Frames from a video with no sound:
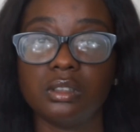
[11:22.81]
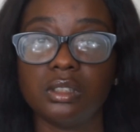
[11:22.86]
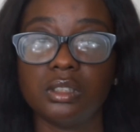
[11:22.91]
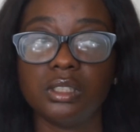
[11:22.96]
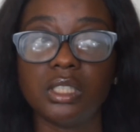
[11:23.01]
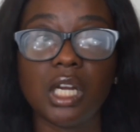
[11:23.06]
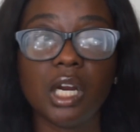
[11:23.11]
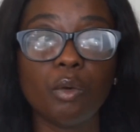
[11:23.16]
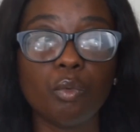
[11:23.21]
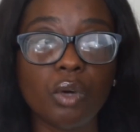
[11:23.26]

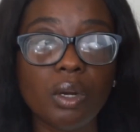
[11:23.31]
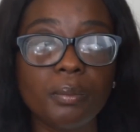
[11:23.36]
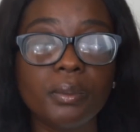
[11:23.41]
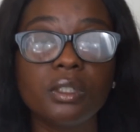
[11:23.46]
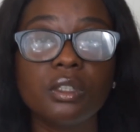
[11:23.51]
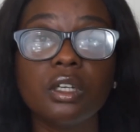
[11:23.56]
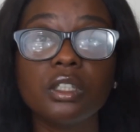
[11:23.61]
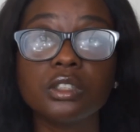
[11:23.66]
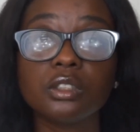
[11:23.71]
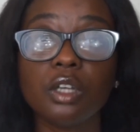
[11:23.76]
They are
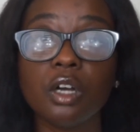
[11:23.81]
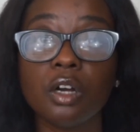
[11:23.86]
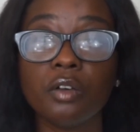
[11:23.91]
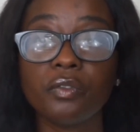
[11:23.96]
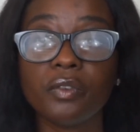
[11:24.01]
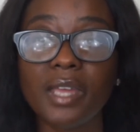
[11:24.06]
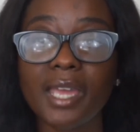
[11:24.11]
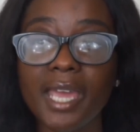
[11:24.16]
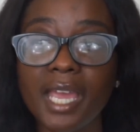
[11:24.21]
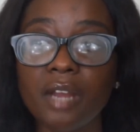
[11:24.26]
robbing us of
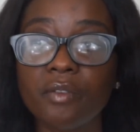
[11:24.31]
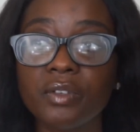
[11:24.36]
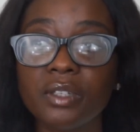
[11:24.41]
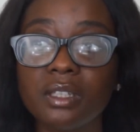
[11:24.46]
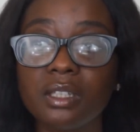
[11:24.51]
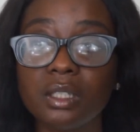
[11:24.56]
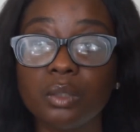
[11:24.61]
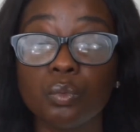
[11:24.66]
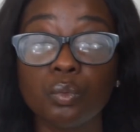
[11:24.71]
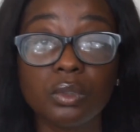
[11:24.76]

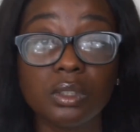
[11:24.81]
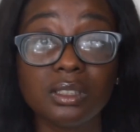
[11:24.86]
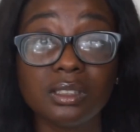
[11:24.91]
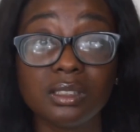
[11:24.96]
everything